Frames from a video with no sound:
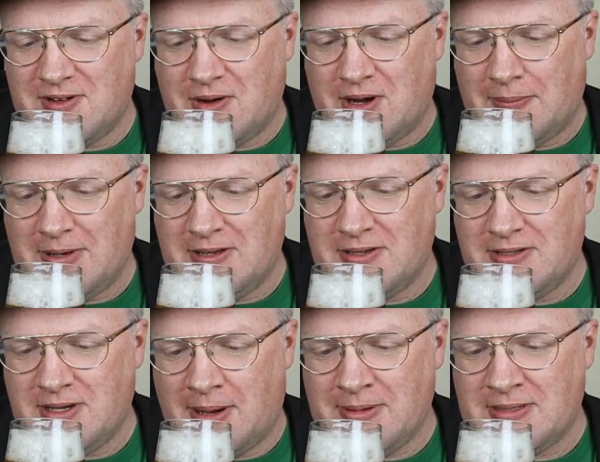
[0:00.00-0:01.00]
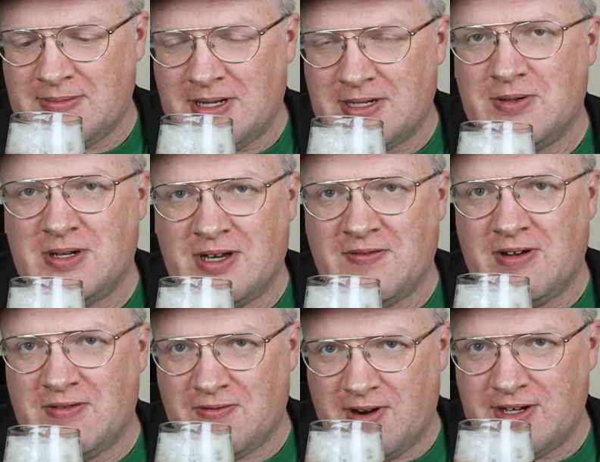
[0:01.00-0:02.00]
hoppy smell to it, like very
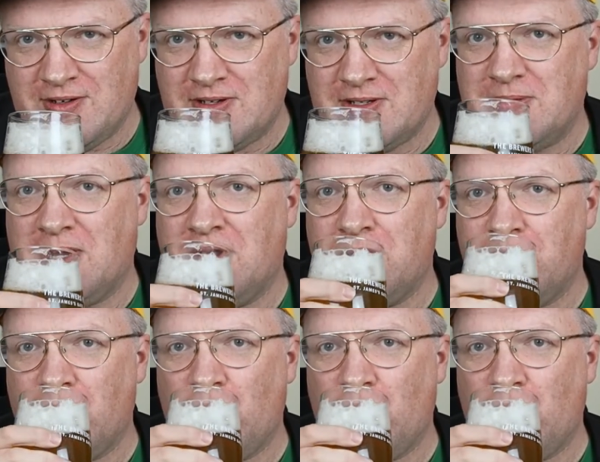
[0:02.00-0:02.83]
fresh smell.